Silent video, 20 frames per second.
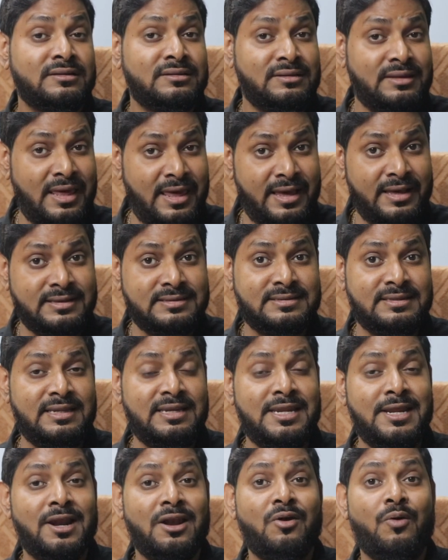things
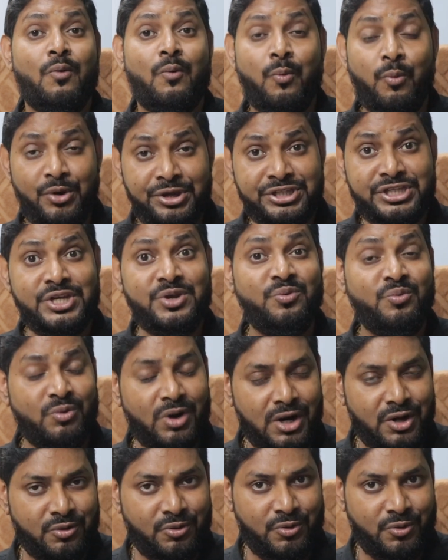in your life which you
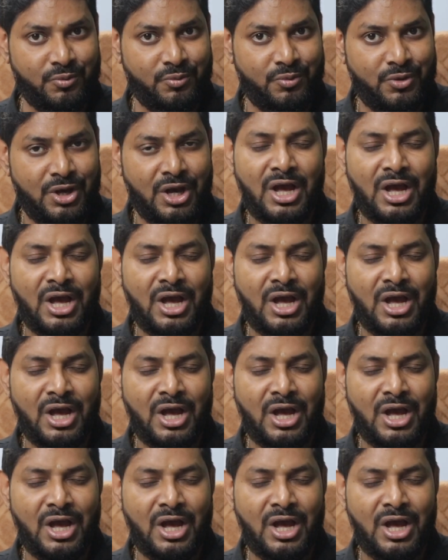want to do.